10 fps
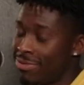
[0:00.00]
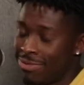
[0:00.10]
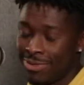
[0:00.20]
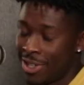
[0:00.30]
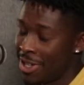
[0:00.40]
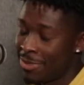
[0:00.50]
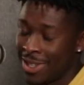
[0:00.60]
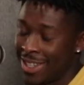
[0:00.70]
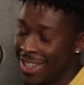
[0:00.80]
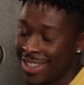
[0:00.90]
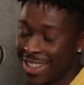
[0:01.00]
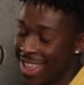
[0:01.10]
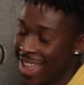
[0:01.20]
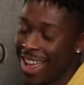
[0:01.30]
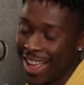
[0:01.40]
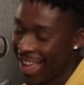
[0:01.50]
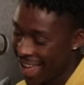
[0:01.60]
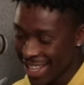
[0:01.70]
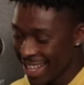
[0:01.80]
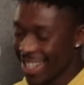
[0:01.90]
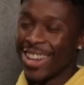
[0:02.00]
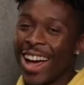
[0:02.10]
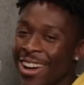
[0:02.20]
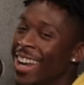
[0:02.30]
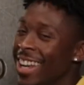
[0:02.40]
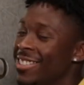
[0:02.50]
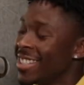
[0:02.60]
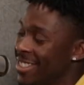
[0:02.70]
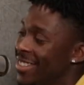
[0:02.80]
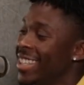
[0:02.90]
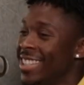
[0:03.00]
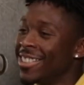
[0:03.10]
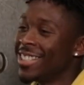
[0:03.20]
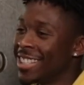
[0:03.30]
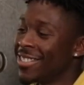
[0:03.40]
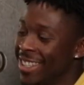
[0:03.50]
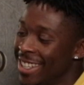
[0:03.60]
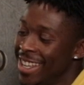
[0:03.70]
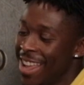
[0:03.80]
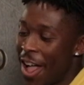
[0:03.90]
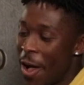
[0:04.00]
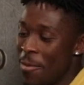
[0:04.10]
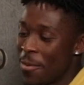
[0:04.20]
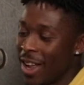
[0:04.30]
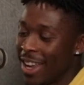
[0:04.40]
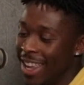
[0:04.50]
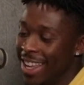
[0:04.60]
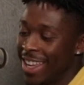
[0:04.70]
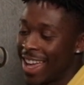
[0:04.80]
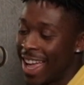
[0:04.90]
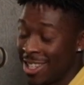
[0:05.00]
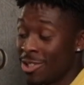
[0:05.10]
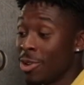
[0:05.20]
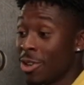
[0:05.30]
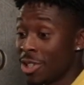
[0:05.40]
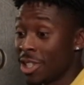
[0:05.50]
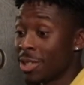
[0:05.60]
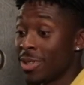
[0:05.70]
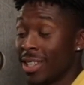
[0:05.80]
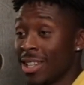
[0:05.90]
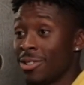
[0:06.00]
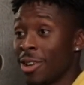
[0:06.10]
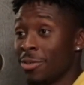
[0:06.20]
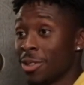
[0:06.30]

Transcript: Shakespeare. Nah, I love Shakespeare. But I had to do a lot of Shakespeare to get into drama